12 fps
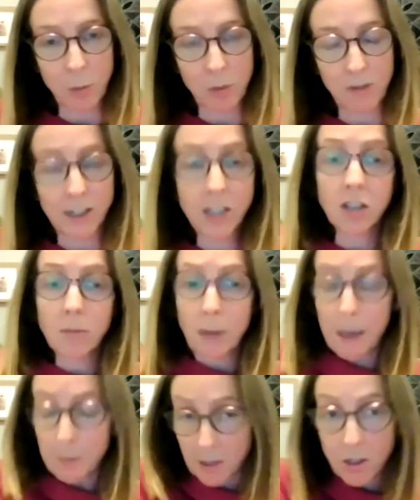profession
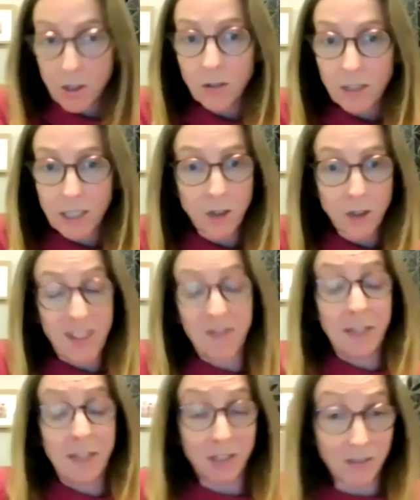perhaps a student teacher they
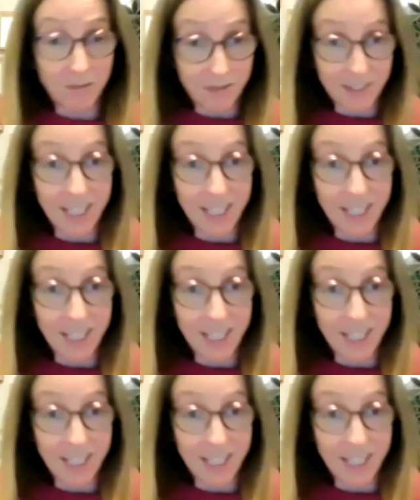haven't even